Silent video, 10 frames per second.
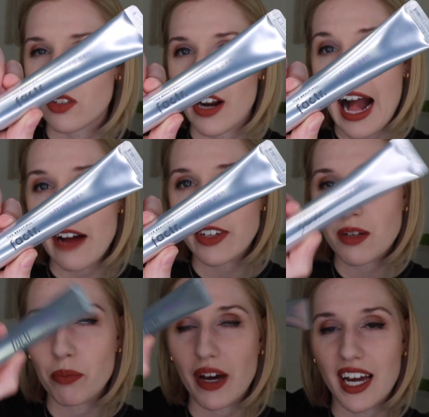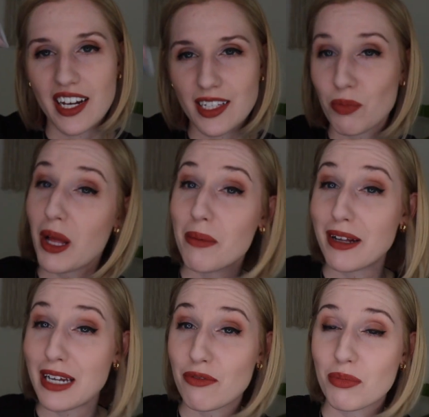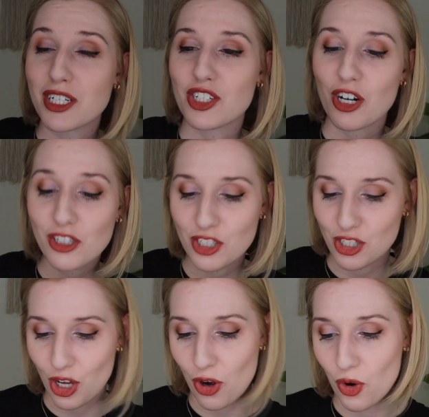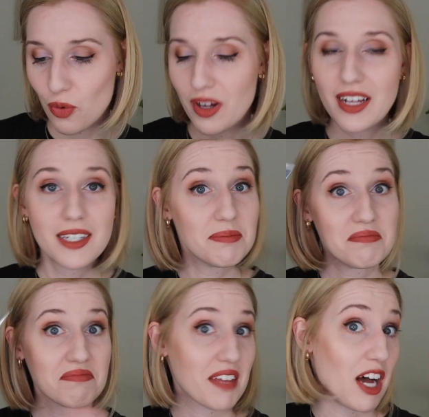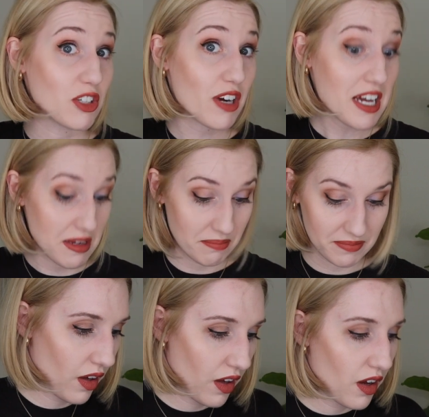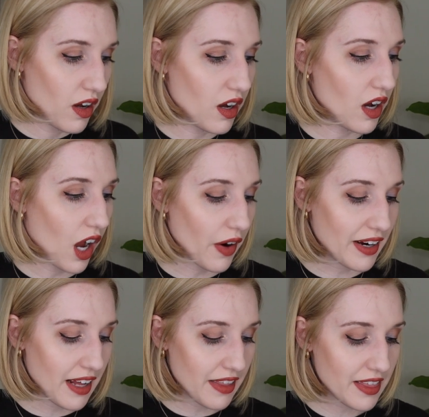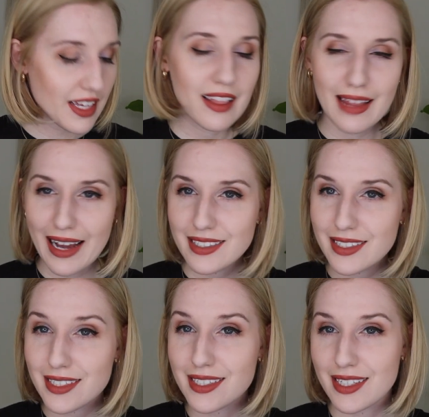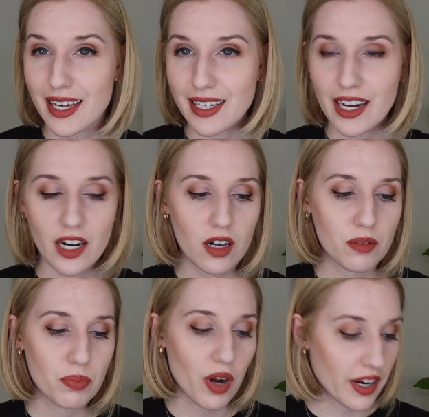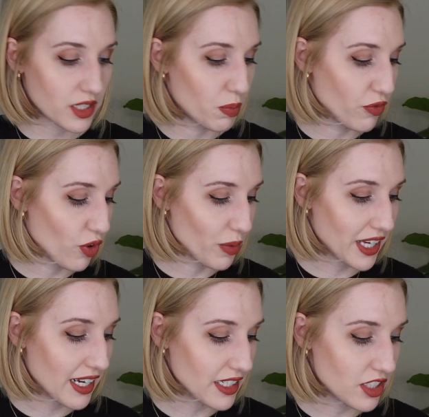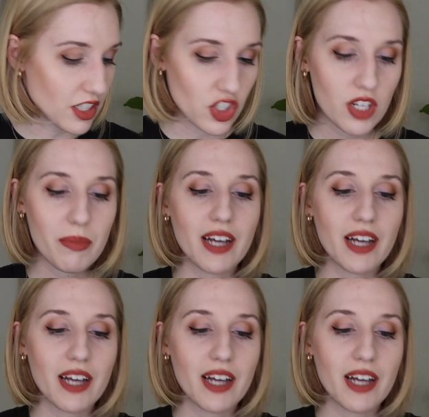or I haven't, but it's probably about time for me to start, so I'll try it. All right, and then the last skincare product before we get into the sheet